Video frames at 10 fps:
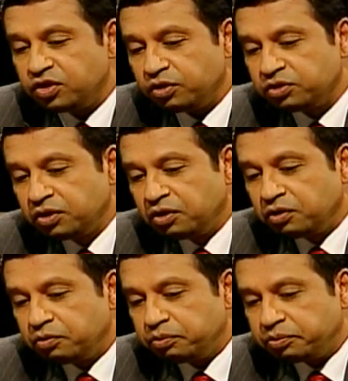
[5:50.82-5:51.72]
So
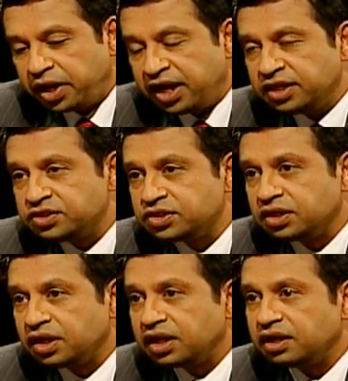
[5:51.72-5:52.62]

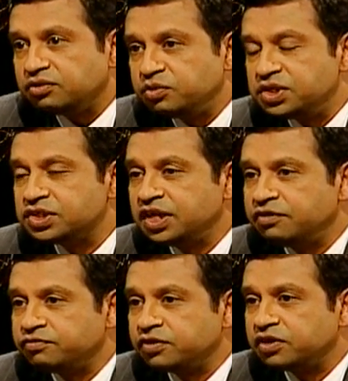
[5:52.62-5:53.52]
parents
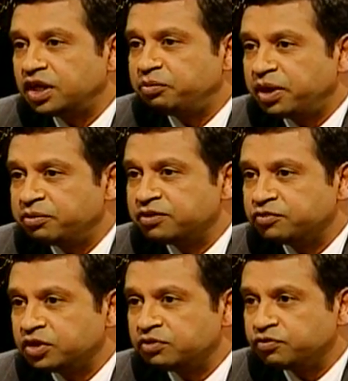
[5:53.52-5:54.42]
receive a
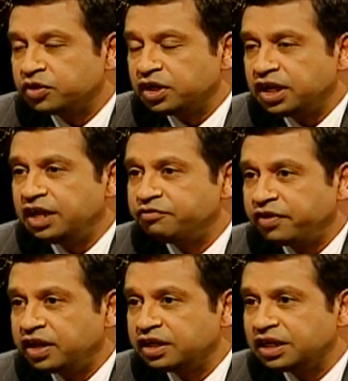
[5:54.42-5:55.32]
payment for an
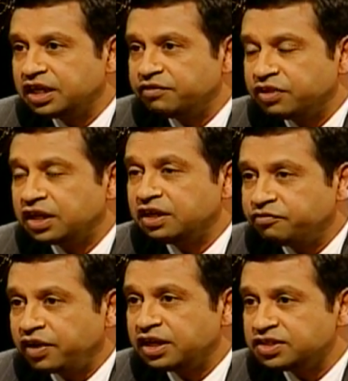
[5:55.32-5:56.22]
infant if that
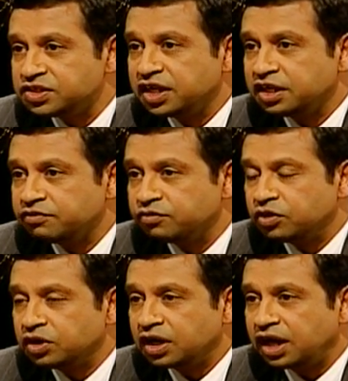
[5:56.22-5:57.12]
infant is taken
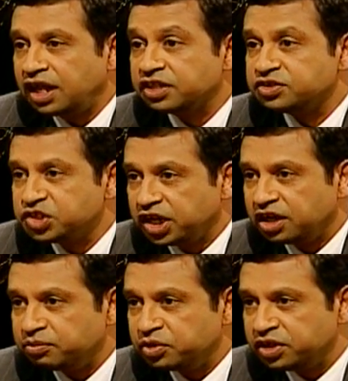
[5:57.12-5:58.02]
for a health
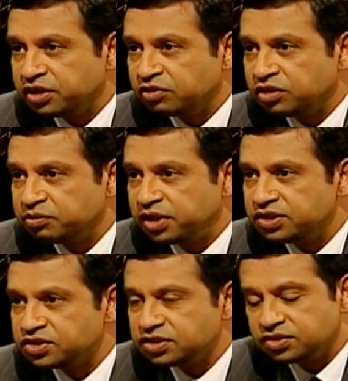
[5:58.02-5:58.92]
checkup on a regular
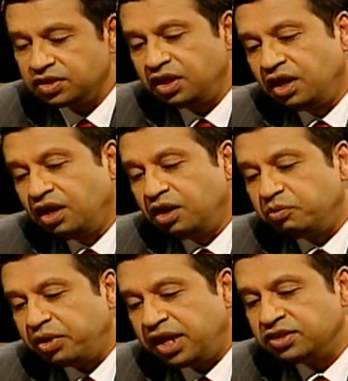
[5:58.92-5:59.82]
basis.
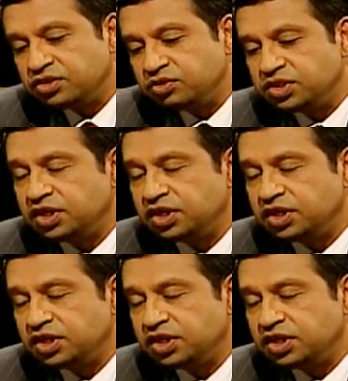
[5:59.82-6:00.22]
Parents